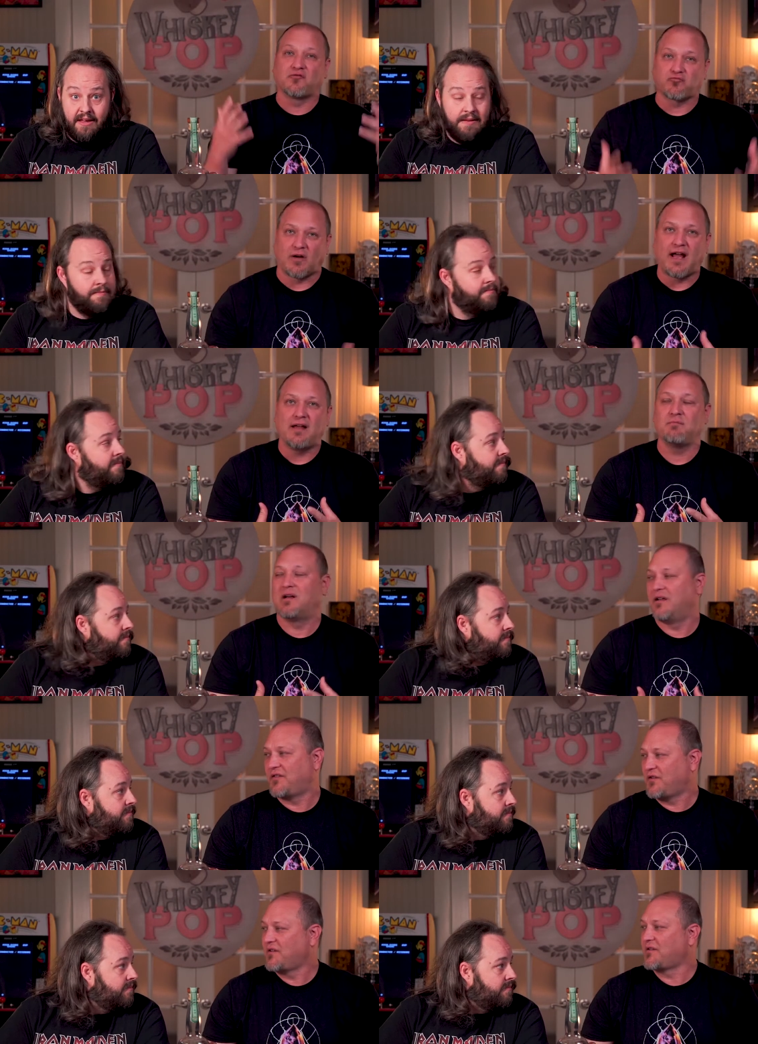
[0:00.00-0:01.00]
Speaker 1: rye
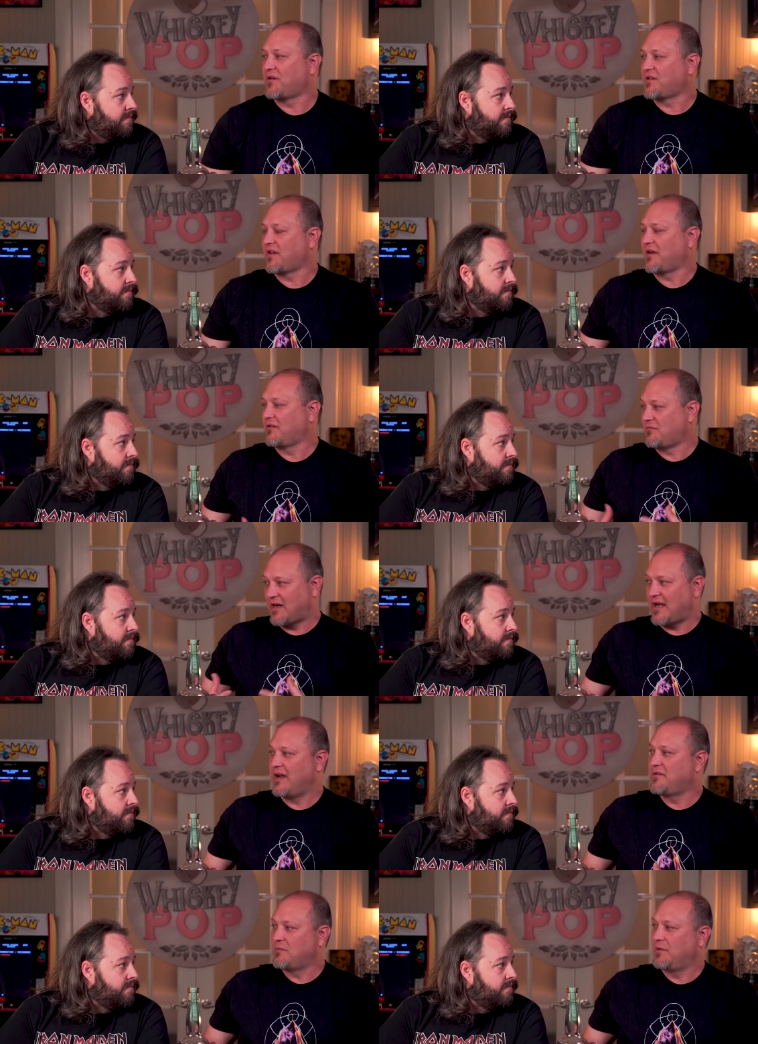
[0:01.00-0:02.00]
month, so this is our second
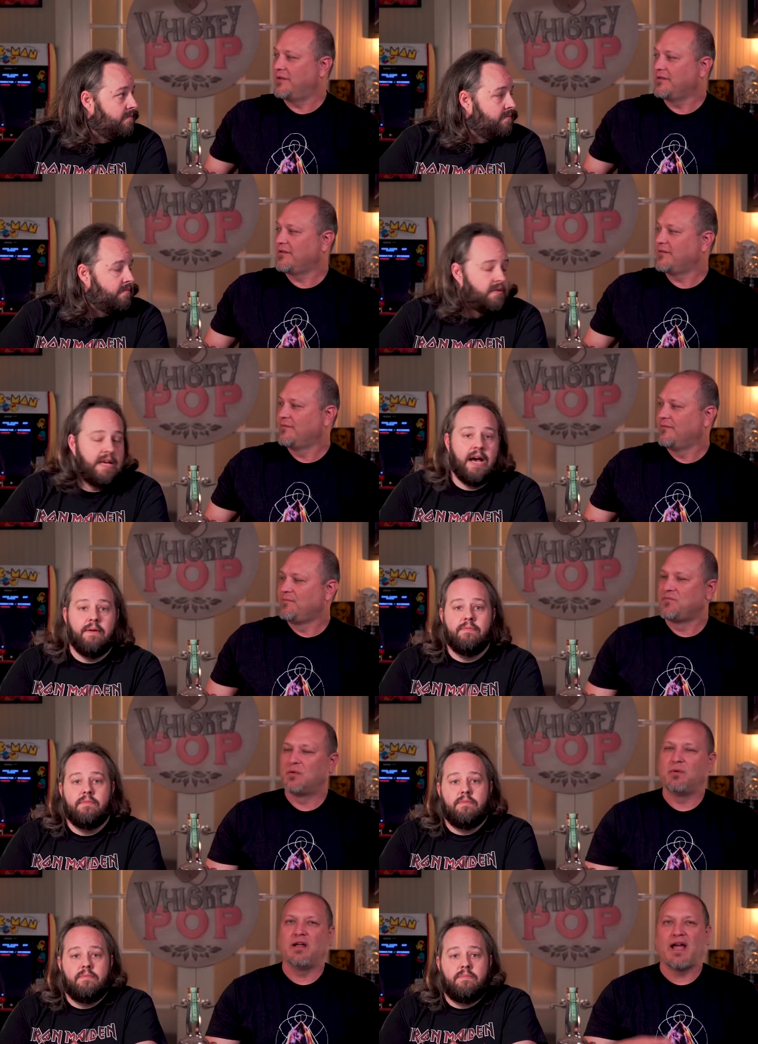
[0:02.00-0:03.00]
rye of the month. Yeah.
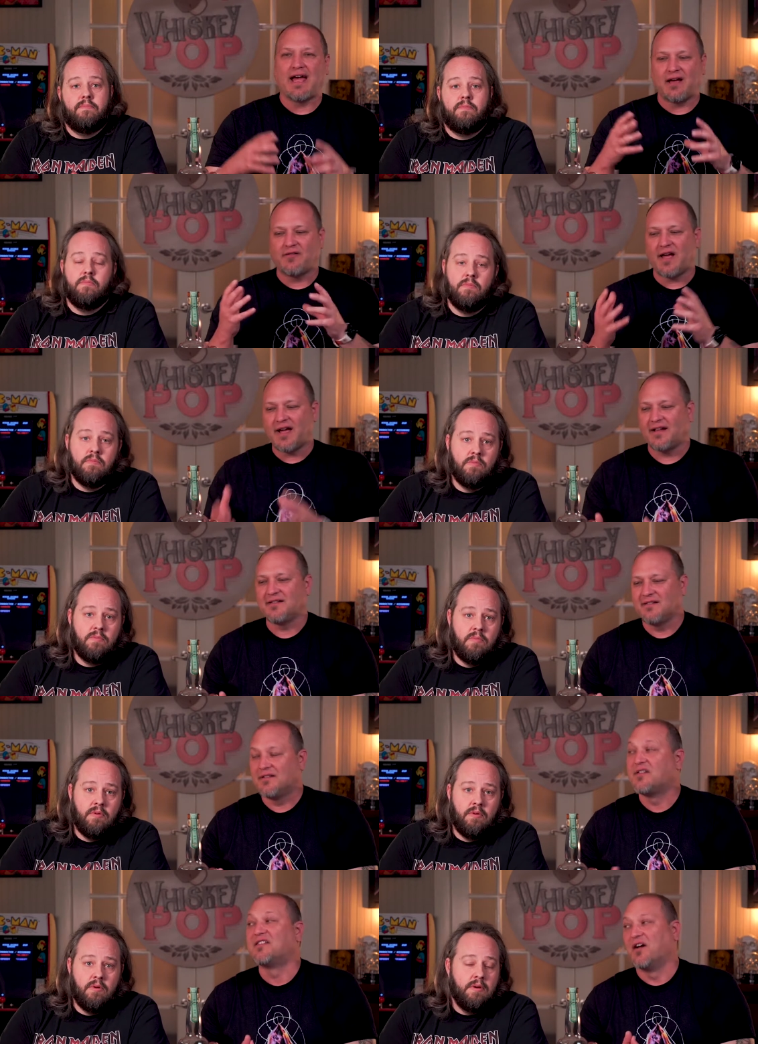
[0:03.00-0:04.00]
We have
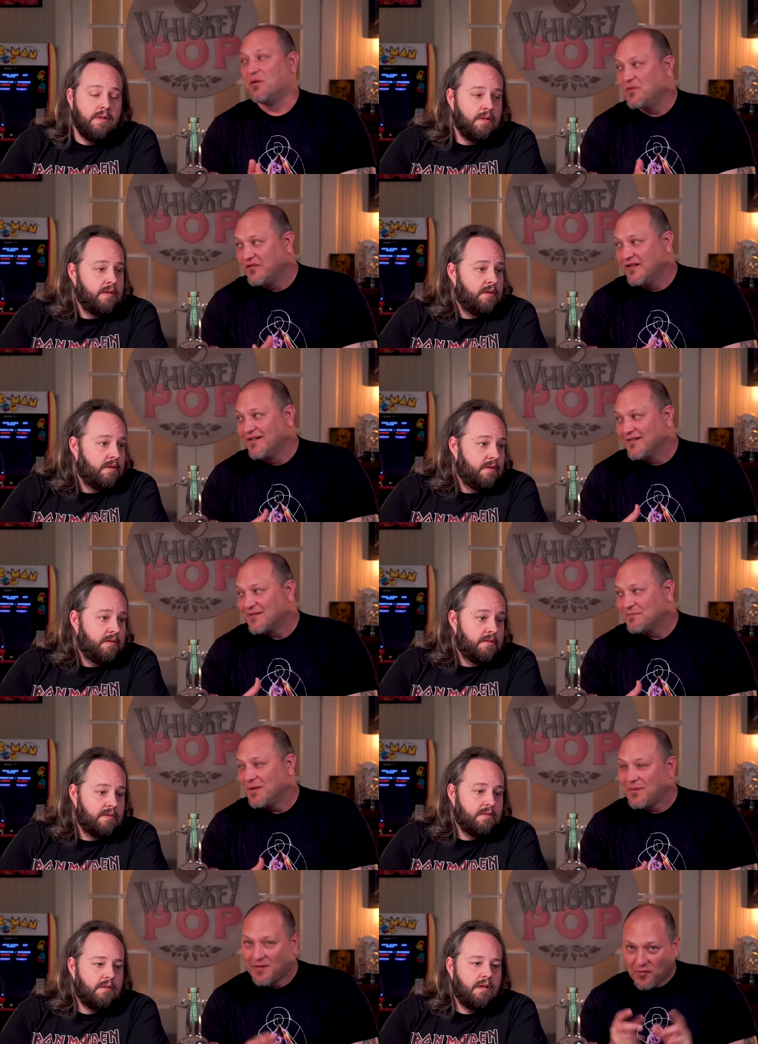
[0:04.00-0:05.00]
had some of
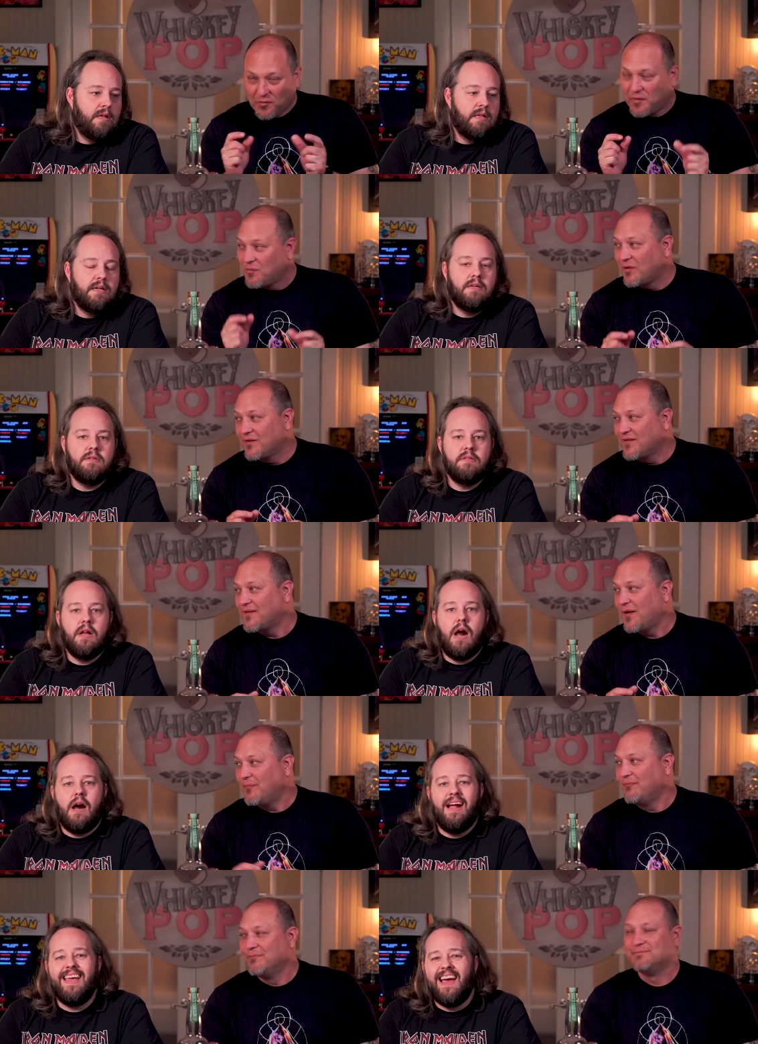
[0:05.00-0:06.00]
this, maybe a little bit more than
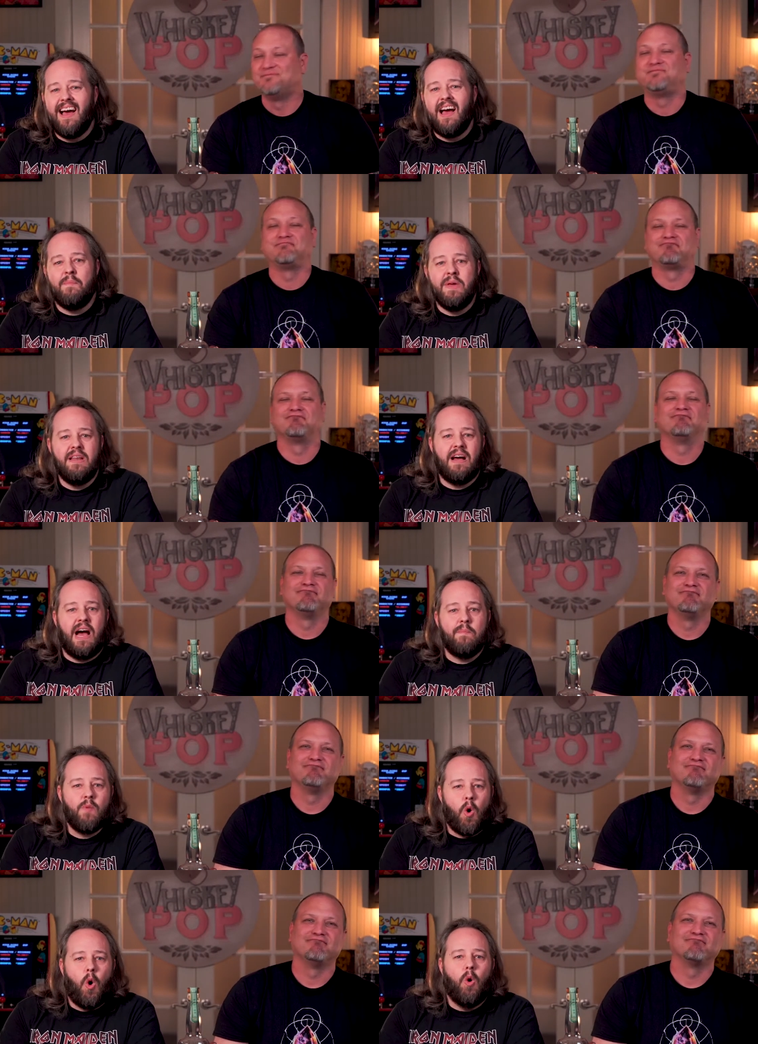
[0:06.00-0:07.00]
some.
Speaker 2: Yeah, I mean,
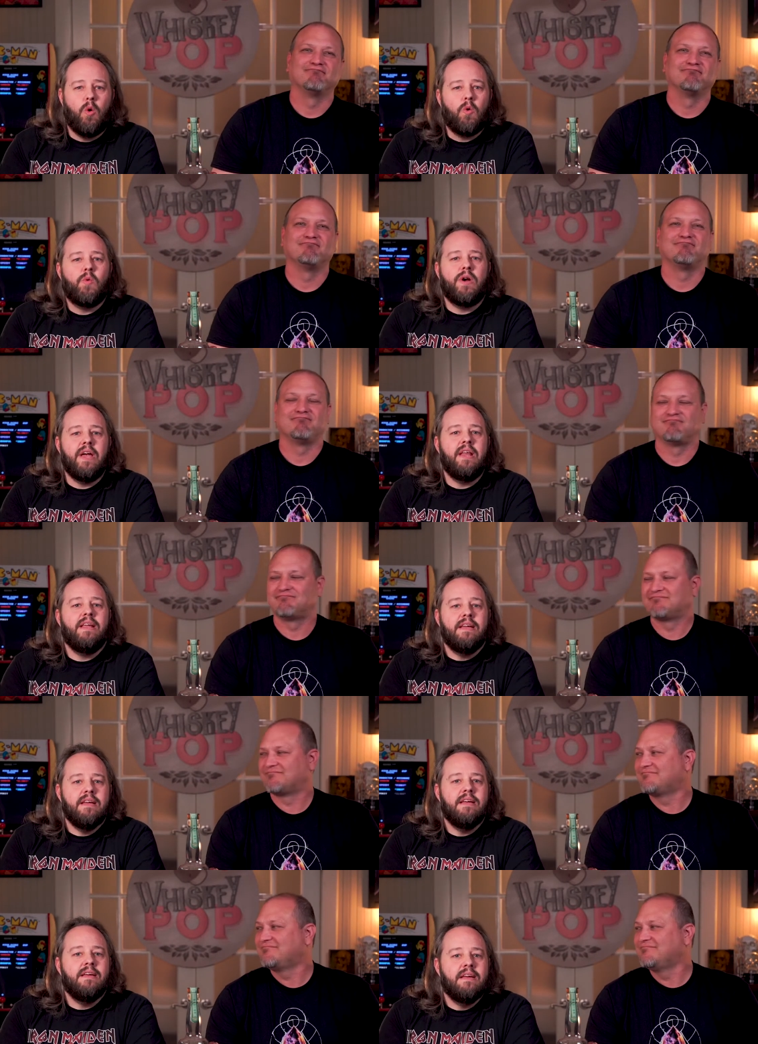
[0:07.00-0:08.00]
I'm
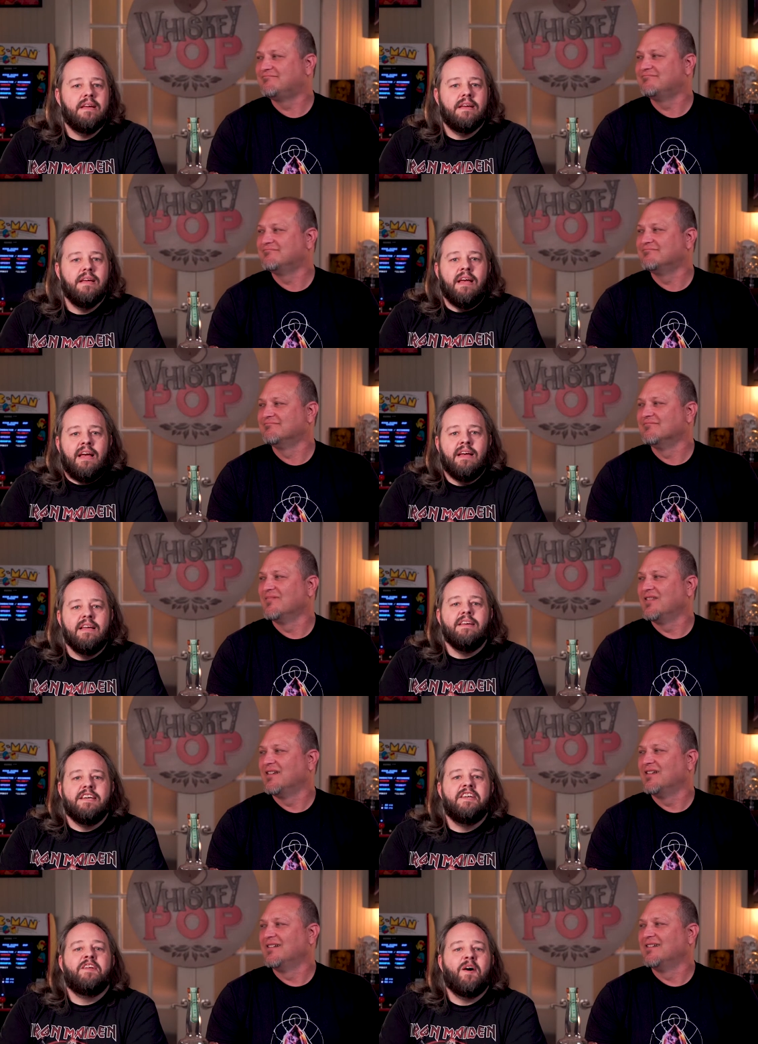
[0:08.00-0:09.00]
already,
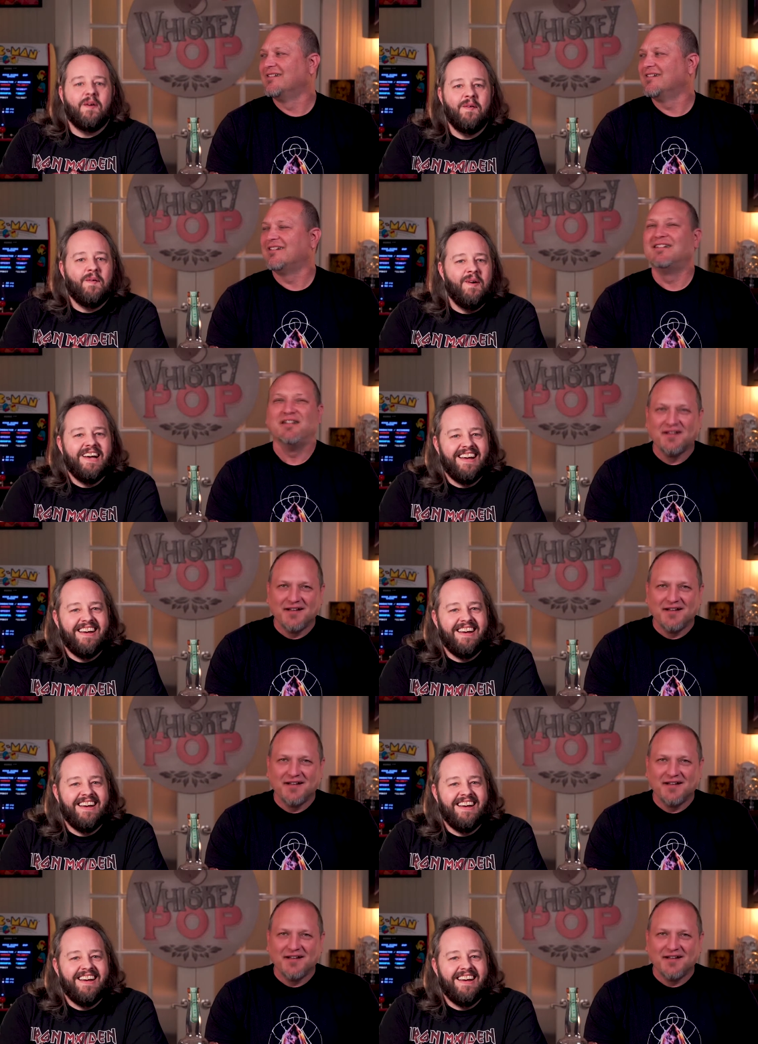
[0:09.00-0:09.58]
you know.